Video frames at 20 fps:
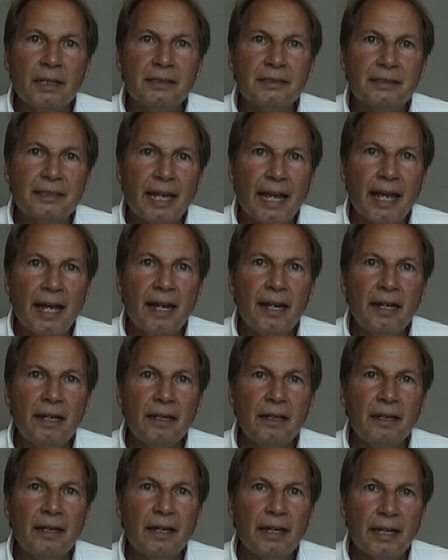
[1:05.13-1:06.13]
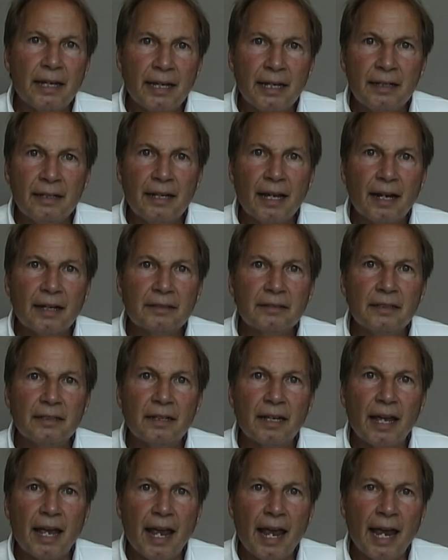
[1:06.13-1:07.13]
Scanning,
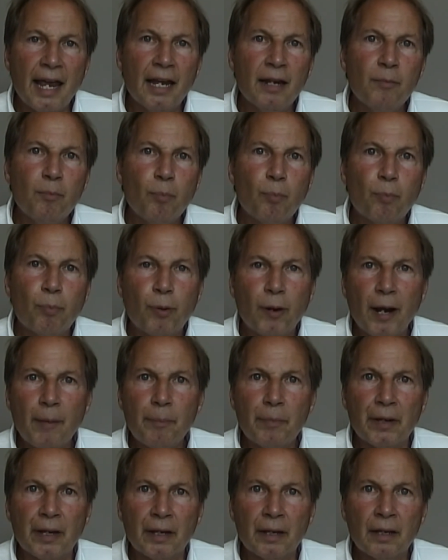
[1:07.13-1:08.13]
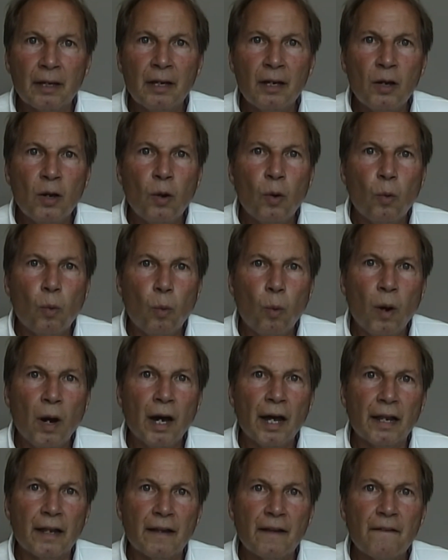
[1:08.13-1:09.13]
indexing, and prepping
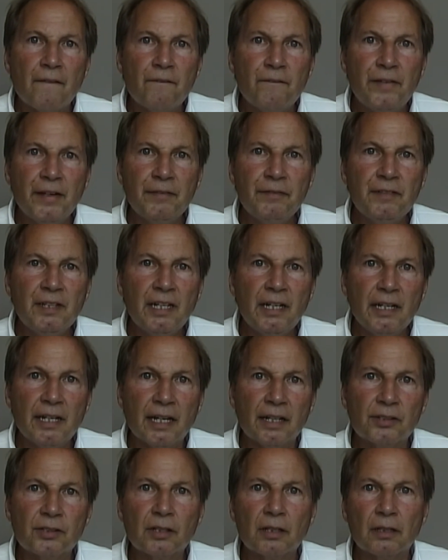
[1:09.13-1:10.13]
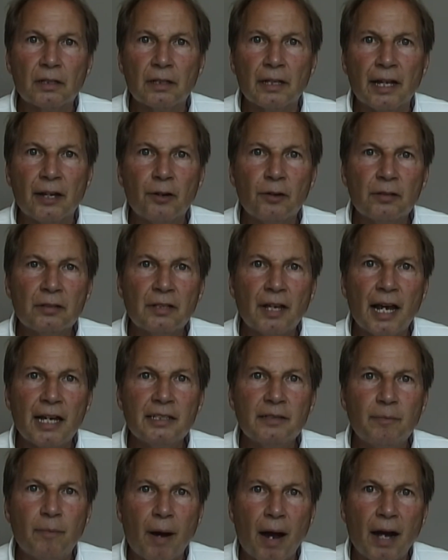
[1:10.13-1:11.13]
one 15-inch
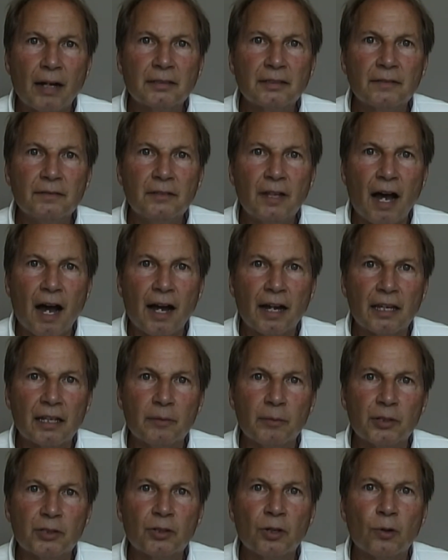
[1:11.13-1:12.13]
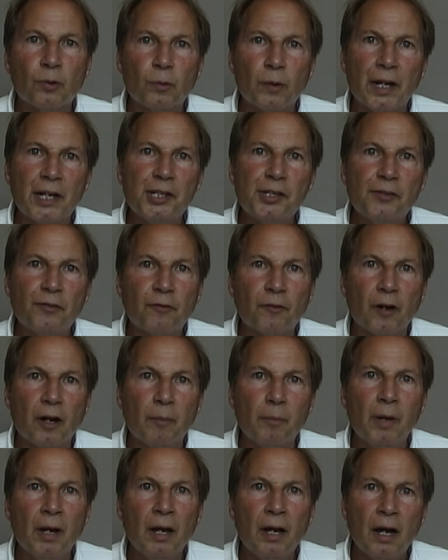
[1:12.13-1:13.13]
letter-sized box of documents range
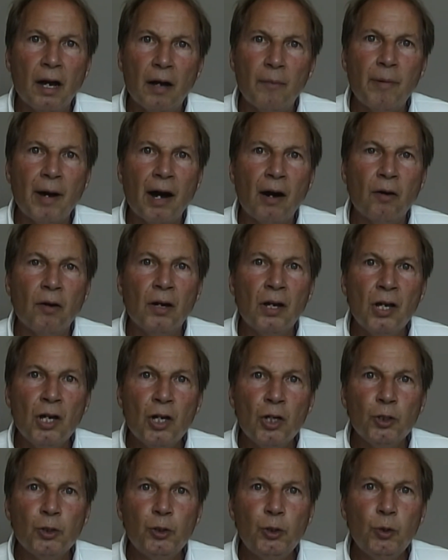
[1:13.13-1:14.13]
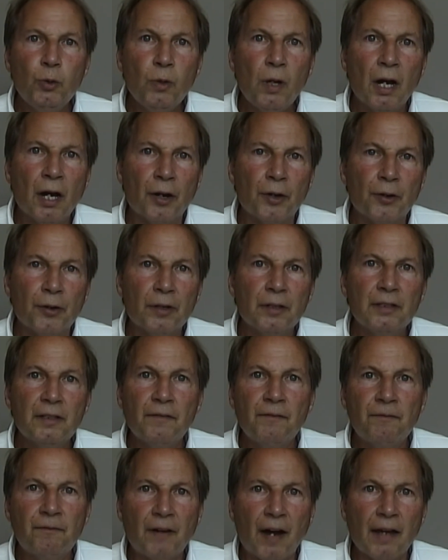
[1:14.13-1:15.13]
from about $200
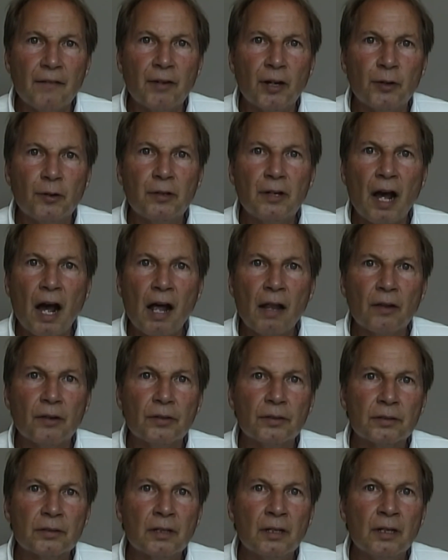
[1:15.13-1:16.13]
to $500.